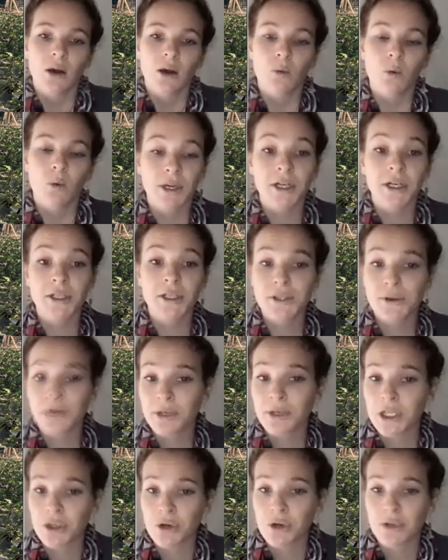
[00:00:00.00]
One
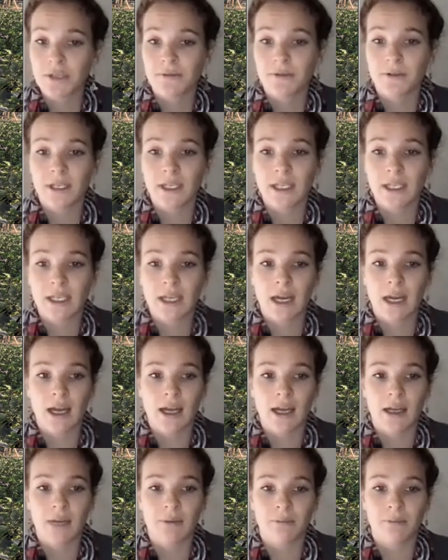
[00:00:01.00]
concerning trend for the
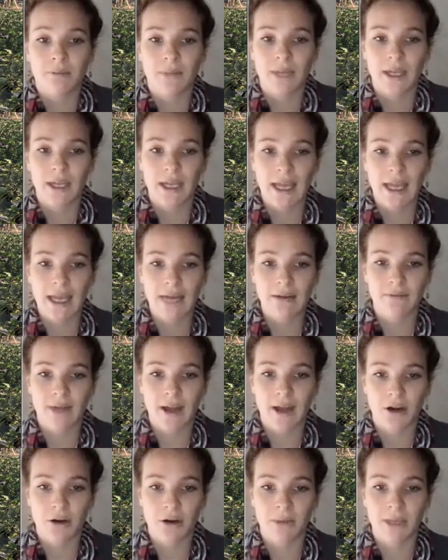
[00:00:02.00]

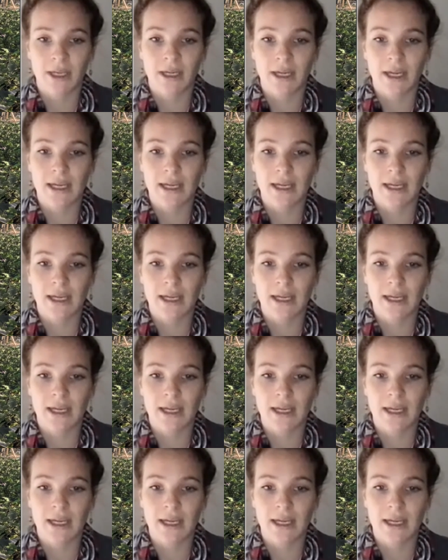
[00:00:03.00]
environment